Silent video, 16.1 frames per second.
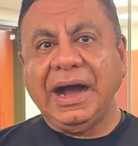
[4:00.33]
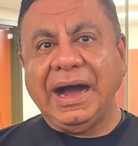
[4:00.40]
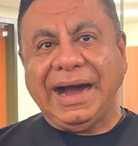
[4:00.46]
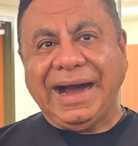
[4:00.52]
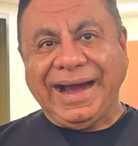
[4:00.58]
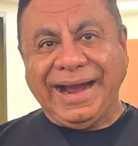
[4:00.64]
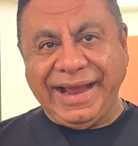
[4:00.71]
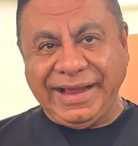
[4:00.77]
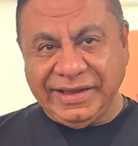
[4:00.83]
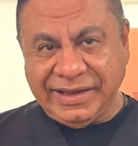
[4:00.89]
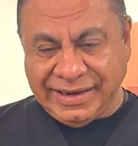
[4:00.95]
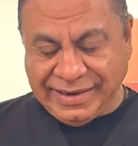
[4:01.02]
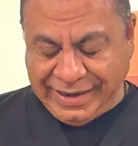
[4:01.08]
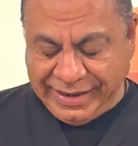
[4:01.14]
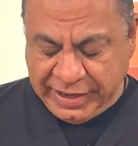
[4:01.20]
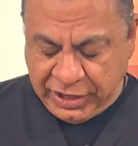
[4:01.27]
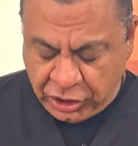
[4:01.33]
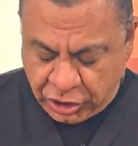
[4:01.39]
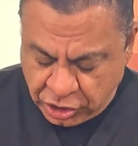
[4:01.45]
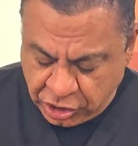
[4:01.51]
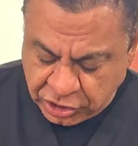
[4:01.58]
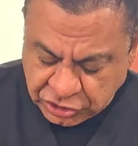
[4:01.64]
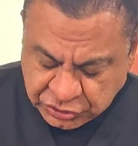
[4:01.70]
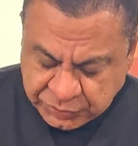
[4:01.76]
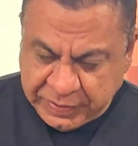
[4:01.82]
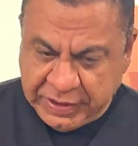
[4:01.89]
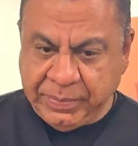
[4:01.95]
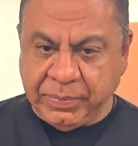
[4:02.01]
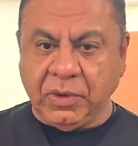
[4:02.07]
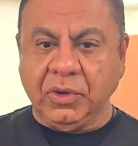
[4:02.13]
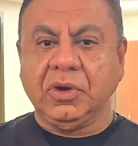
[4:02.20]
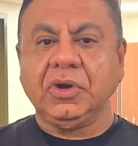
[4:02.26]
I urge
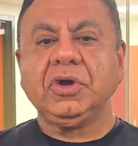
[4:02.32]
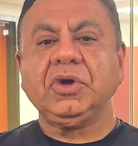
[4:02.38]
people